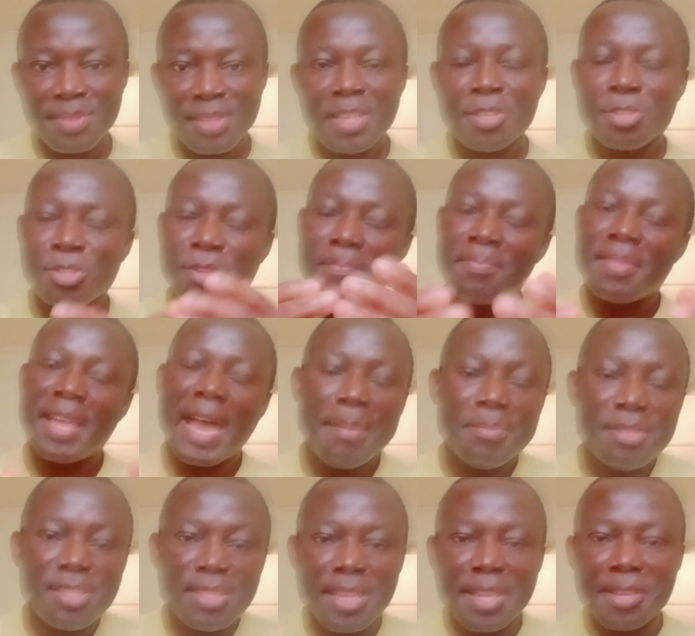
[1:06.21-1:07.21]

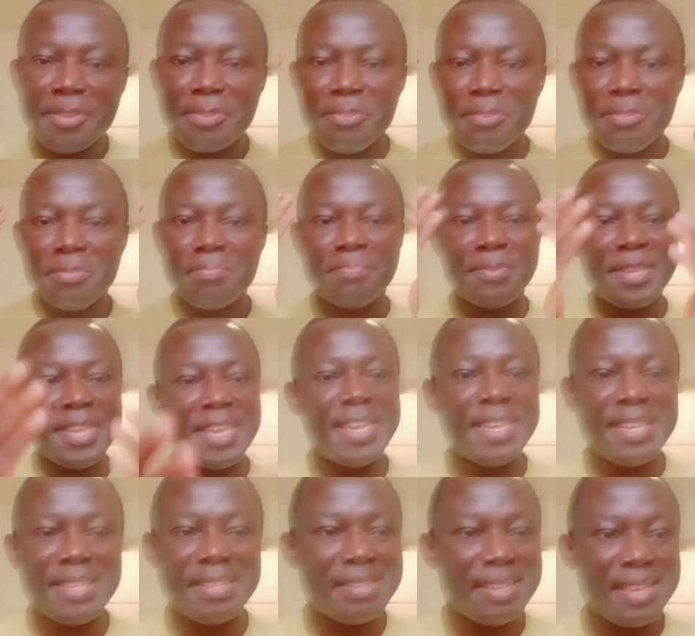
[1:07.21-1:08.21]
Sometimes it could
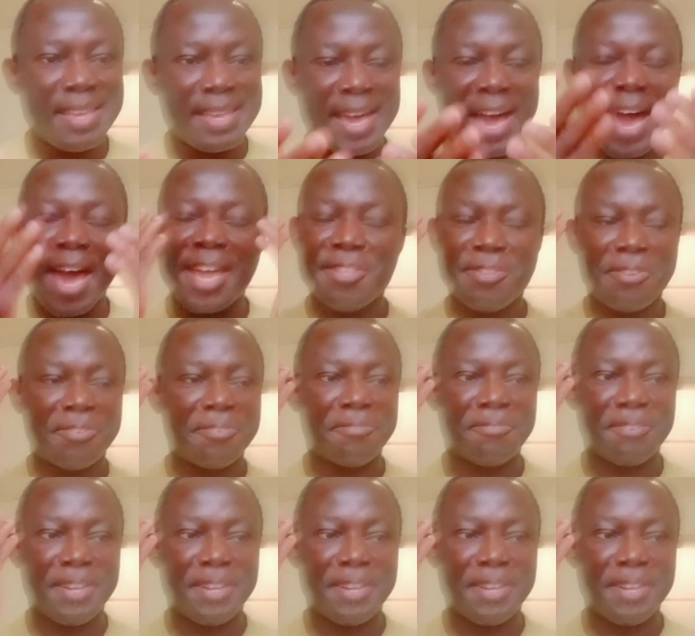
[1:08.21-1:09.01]
be a kind of